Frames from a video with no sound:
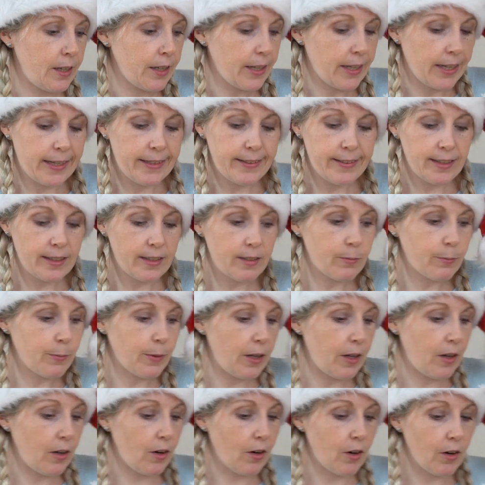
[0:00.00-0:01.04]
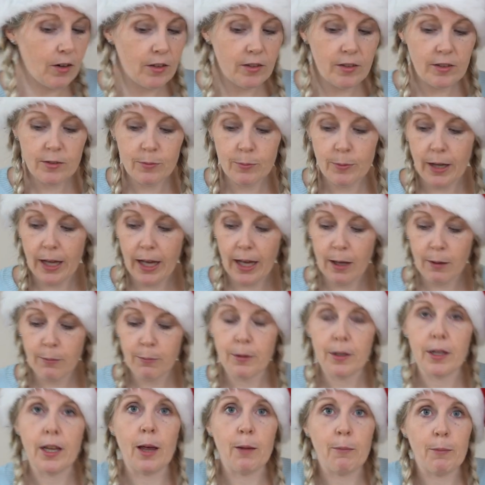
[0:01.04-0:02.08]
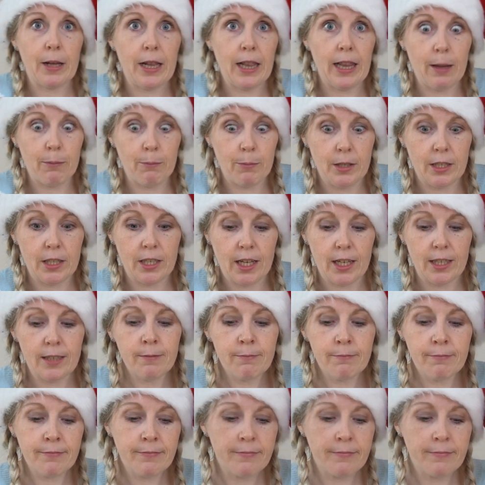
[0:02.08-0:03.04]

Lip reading: Okay, so that's my orange, my apple and my lemon done.